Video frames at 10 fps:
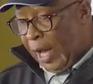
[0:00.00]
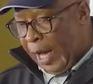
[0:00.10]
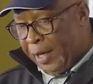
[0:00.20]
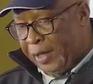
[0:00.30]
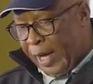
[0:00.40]

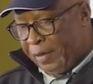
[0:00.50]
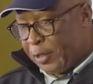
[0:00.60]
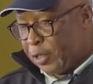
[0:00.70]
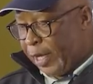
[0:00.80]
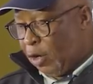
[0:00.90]
and
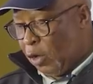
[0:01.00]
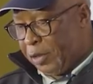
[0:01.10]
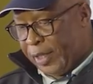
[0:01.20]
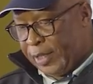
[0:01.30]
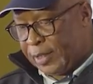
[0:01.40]
other
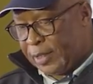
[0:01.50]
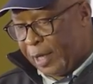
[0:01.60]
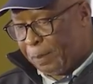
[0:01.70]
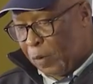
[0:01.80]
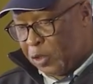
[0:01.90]
stakeholders
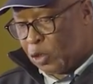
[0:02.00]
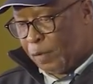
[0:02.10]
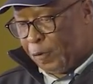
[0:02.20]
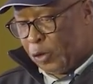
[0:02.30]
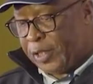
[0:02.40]
that
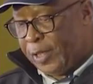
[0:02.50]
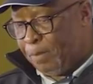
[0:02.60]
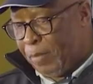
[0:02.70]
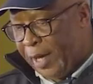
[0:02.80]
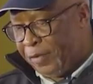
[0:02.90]
postal
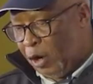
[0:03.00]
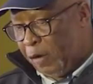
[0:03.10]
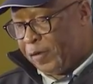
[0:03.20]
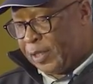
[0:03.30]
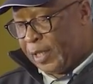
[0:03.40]
voting by the
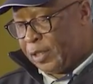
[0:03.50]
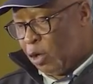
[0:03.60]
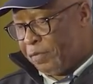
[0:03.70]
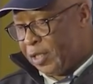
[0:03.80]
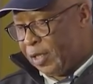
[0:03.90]
officers
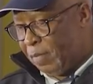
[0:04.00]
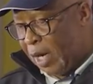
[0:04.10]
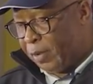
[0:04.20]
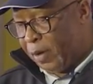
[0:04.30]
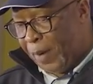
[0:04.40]
of the
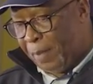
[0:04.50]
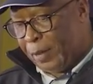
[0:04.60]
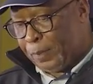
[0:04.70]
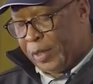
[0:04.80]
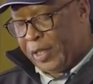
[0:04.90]
Zimbabwe
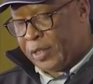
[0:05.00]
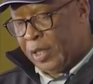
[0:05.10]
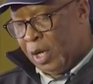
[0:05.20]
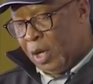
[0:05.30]
Republic Police